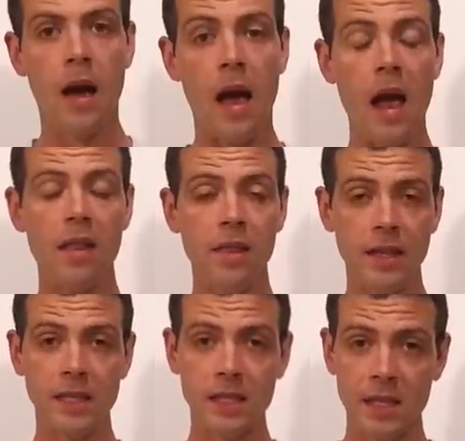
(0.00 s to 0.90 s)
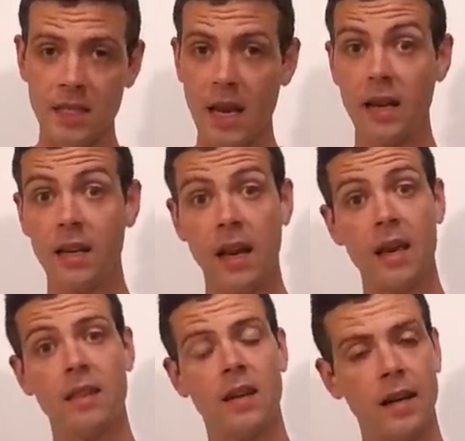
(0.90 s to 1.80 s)
And this is the sanding
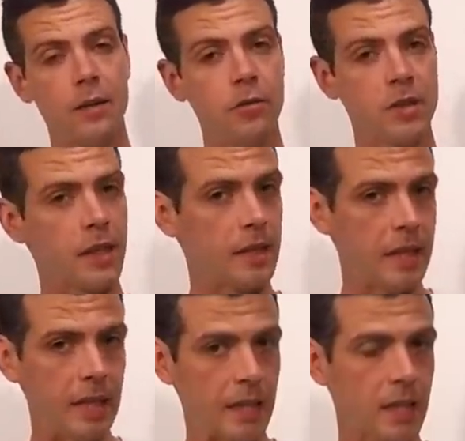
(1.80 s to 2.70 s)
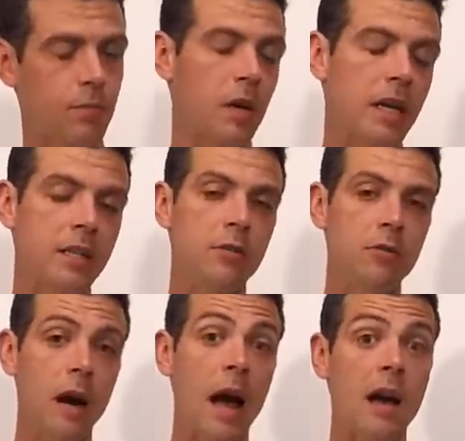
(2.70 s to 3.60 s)
head that I use the least, but I do
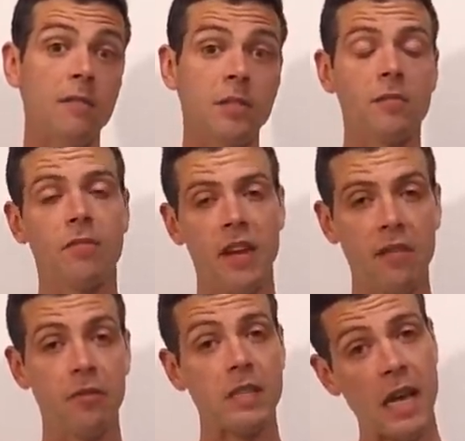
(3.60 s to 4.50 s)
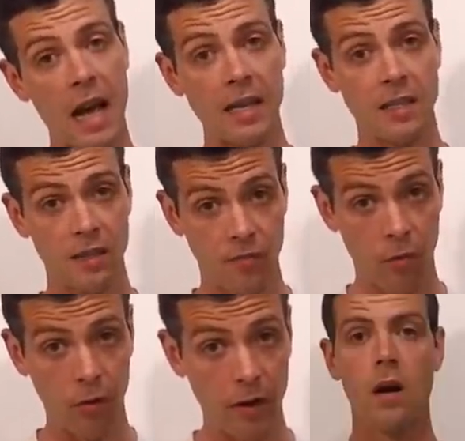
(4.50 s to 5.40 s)
have some favorite tasks
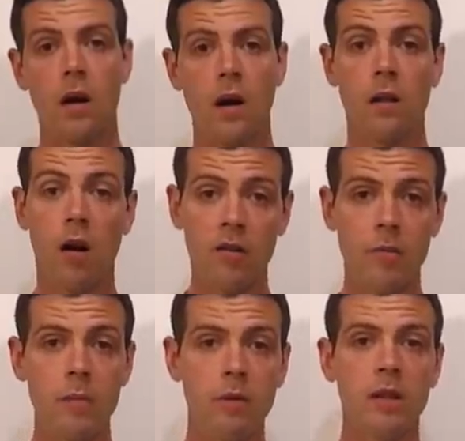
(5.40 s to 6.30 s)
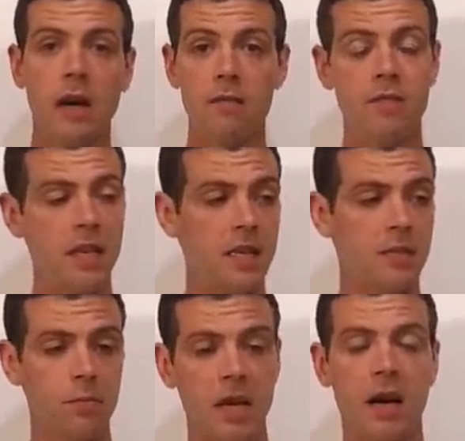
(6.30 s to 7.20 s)
for it. A lot of people love these
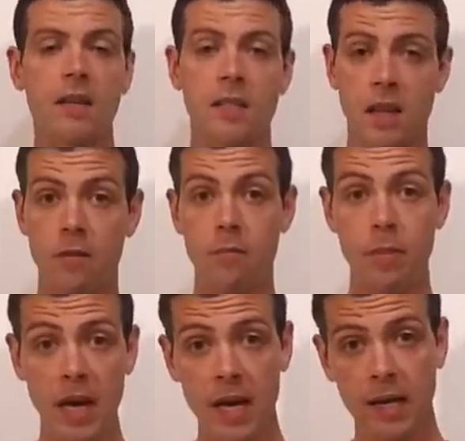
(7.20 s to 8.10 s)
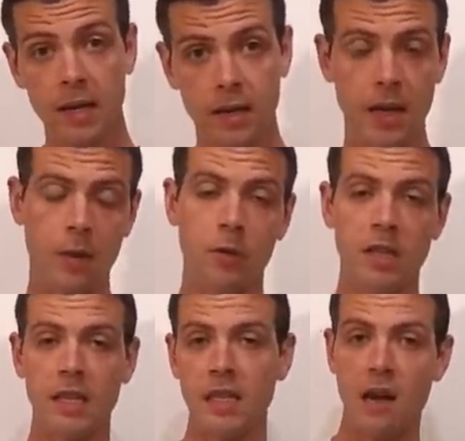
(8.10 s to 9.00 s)
because they're big, they
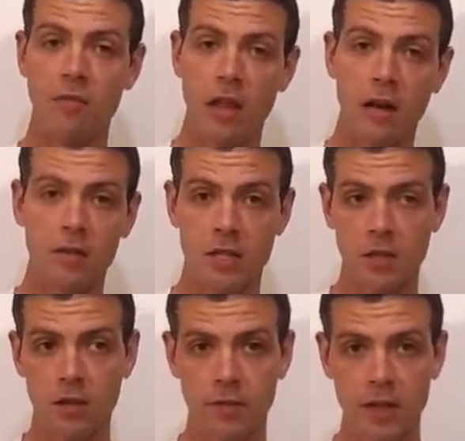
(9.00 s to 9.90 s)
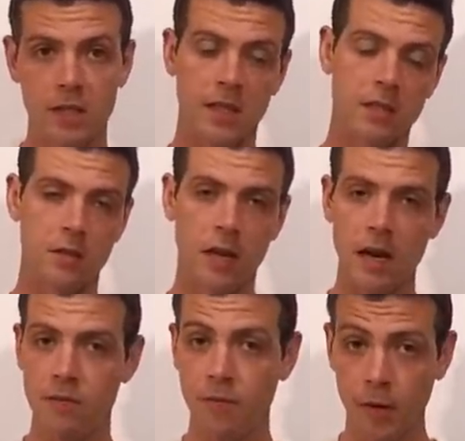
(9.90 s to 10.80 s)
really level out a surface because they're kind
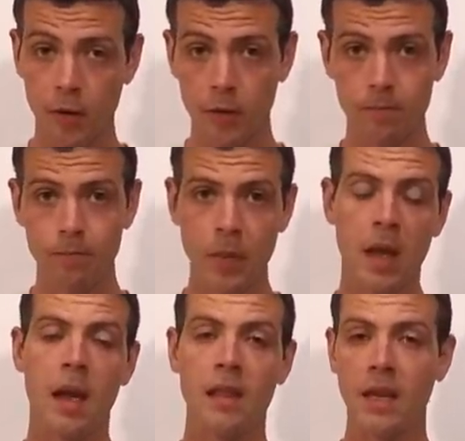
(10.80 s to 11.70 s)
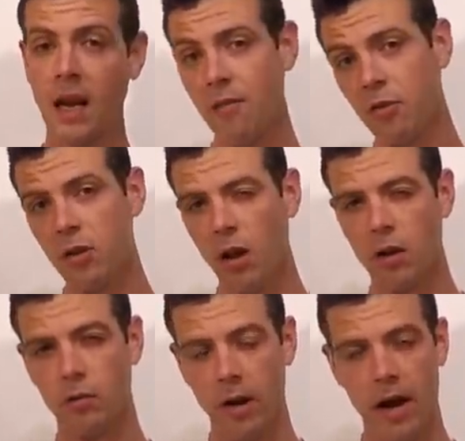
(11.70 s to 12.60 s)
of firm, and they cover a lot
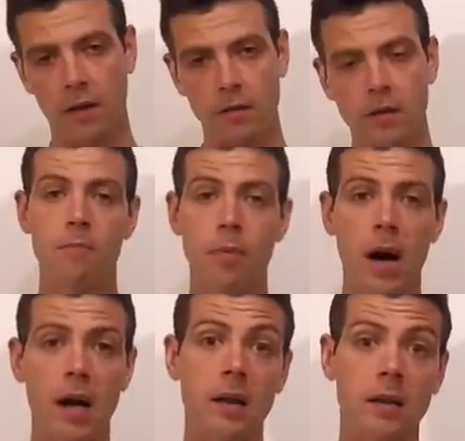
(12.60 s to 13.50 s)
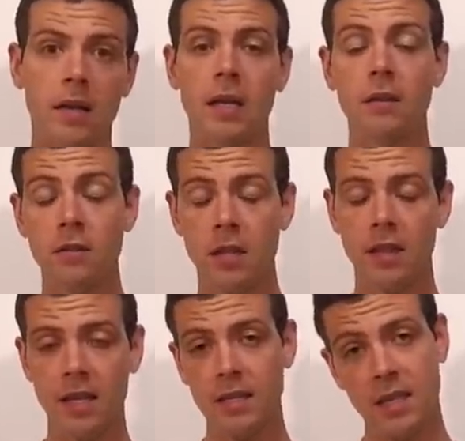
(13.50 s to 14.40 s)
of ground. But here's the
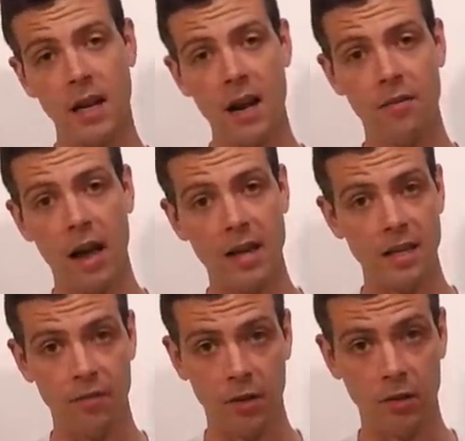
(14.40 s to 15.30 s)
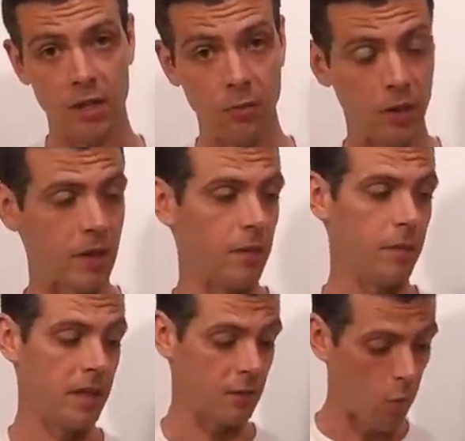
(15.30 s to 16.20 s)
things that I've had difficulty with them
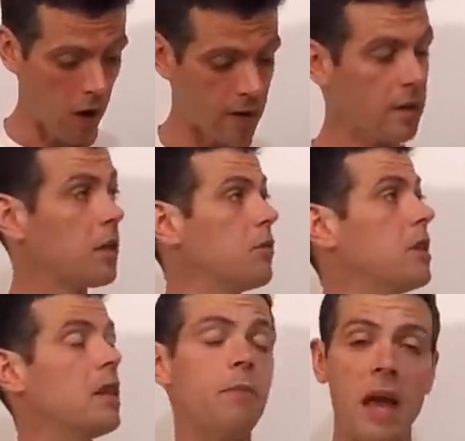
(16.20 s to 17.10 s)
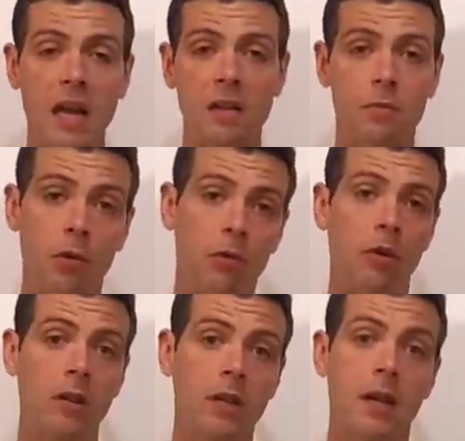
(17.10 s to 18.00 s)
is one, you need a paint
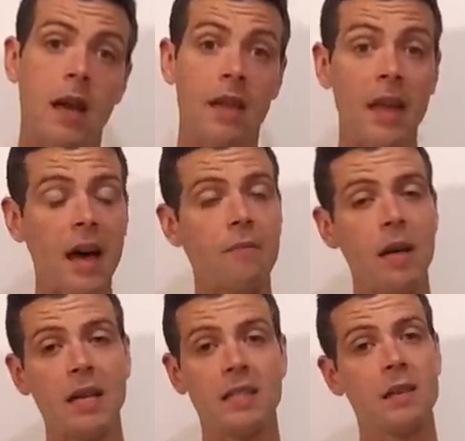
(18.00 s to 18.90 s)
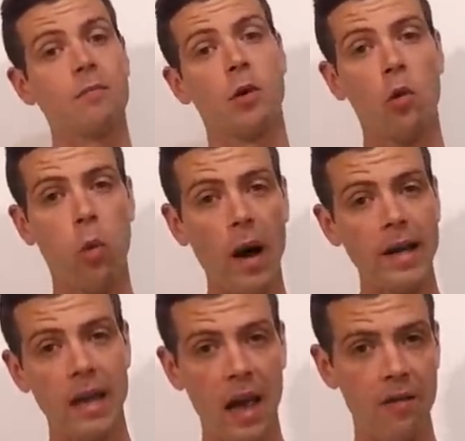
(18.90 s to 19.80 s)
pole, and that makes them
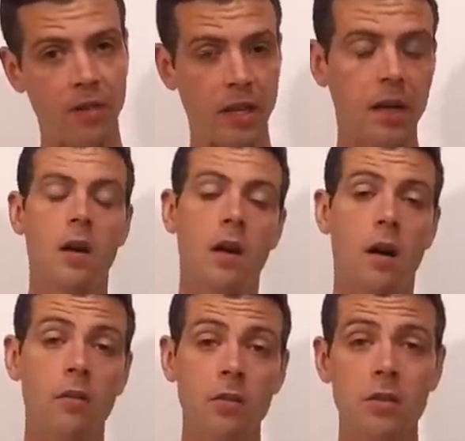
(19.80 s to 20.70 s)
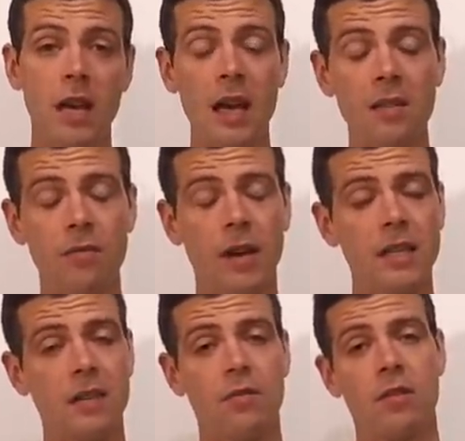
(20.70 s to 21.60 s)
quite heavy. Although you can find
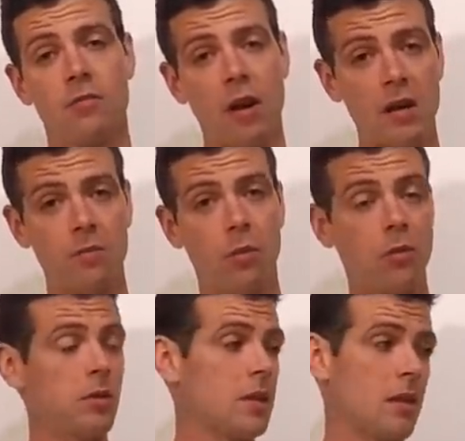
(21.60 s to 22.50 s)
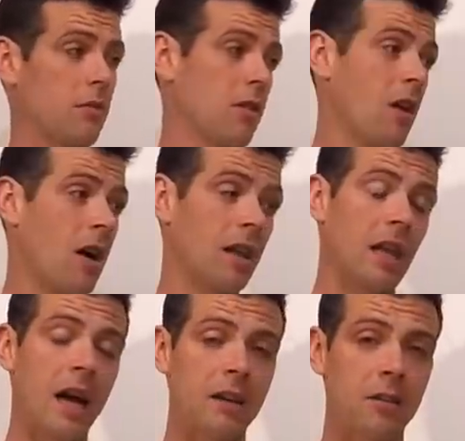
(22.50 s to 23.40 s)
different threaded poles that are a lot
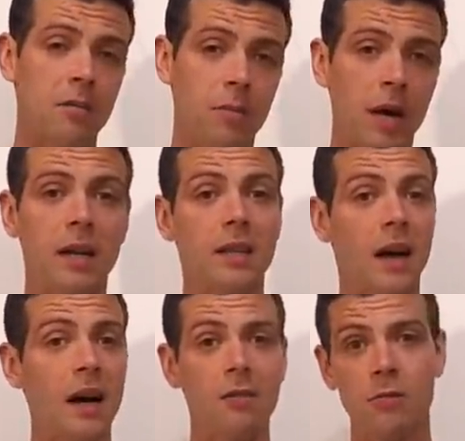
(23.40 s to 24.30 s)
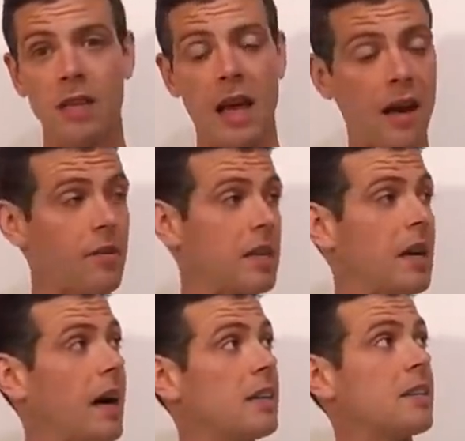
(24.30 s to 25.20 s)
lighter, but I don't really have any,
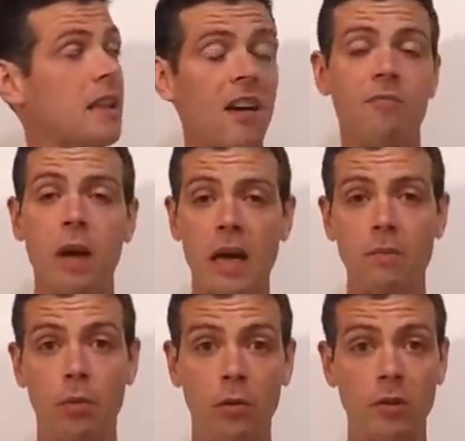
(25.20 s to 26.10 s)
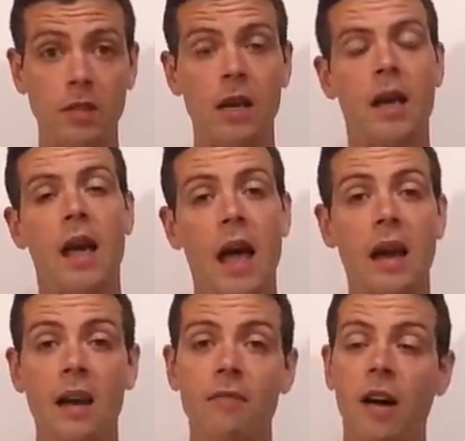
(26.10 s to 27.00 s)
I just have paint poles. And
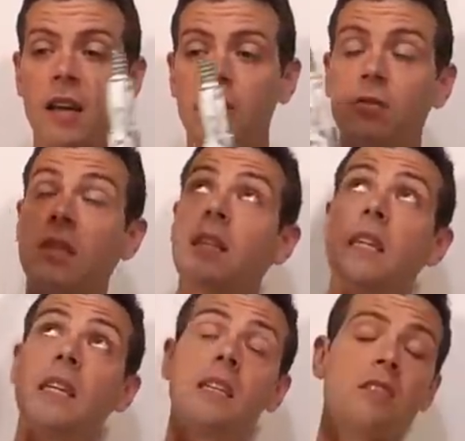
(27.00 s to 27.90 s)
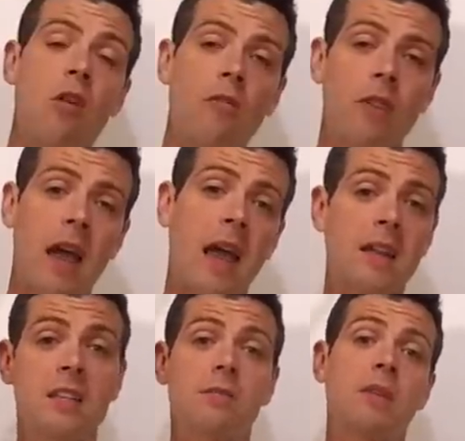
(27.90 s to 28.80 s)
I find using these
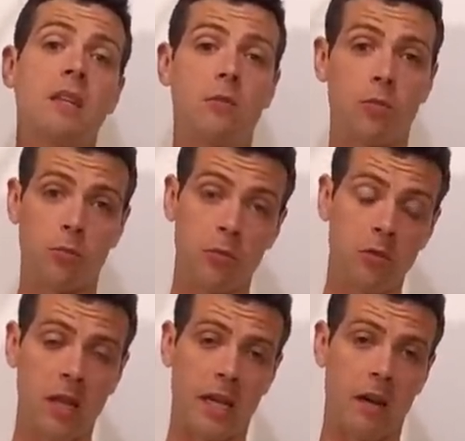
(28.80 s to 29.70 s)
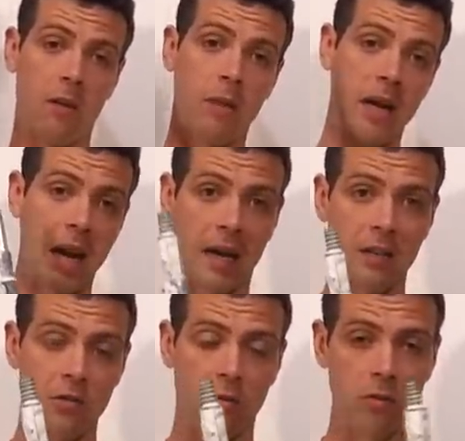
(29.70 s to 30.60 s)
overhead to be grueling on my neck and
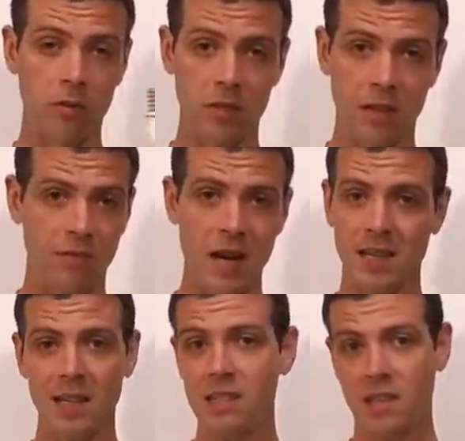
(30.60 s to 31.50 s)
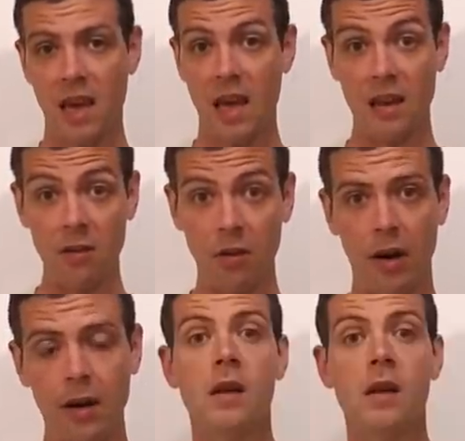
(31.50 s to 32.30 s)
shoulders. In fact, I just can't do it.